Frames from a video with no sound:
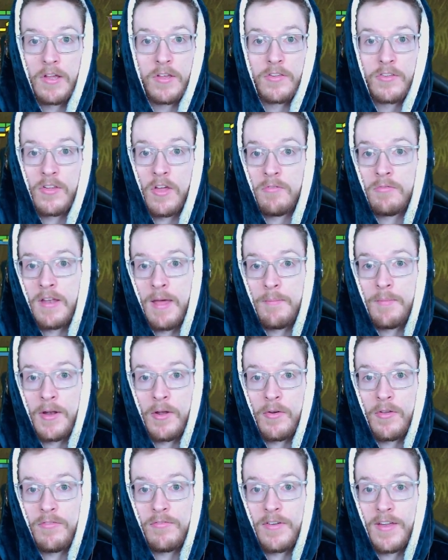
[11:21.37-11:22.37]
So let me
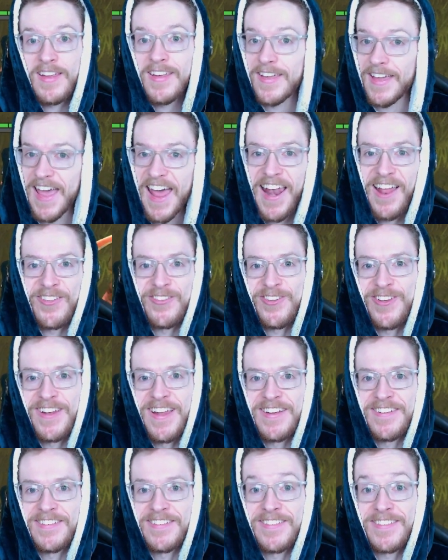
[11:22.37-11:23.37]
know what you think, and I'll see you
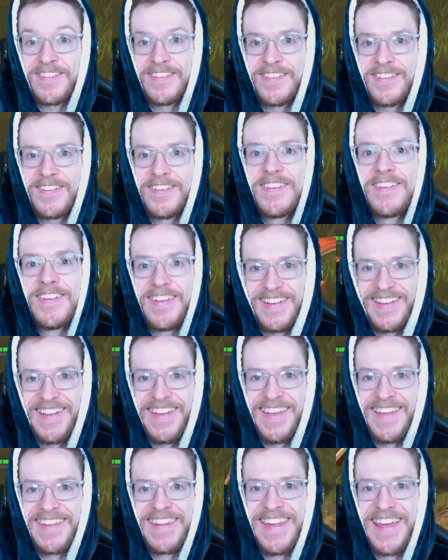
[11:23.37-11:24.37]
legends
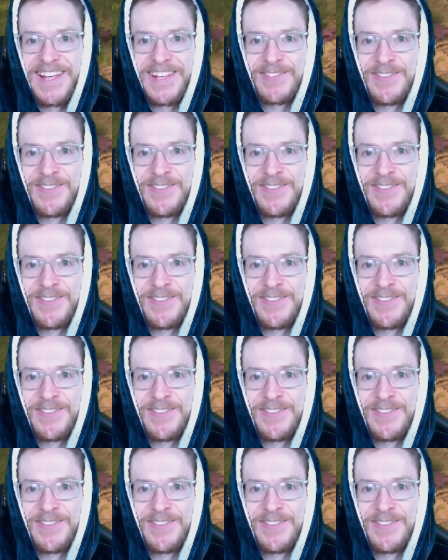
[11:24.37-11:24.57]
in the next